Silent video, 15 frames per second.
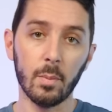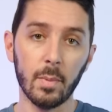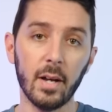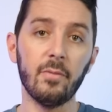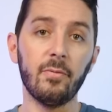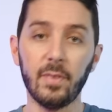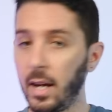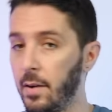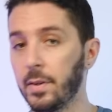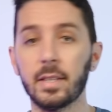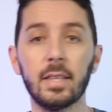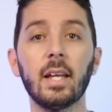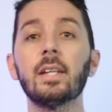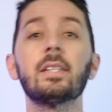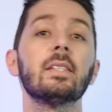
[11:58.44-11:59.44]
of my favorite
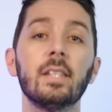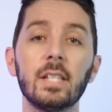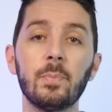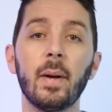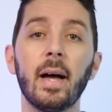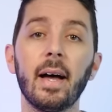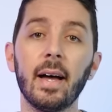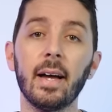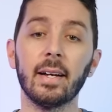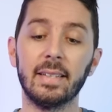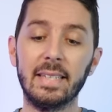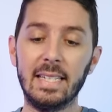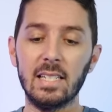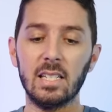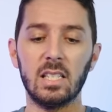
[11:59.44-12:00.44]
things in this bag.
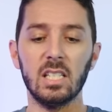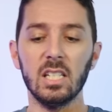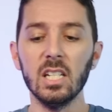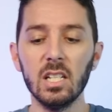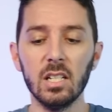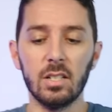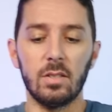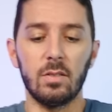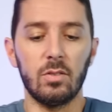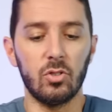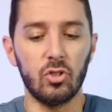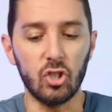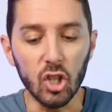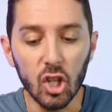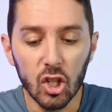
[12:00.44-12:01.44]
These, these,
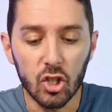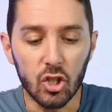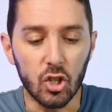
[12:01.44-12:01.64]
these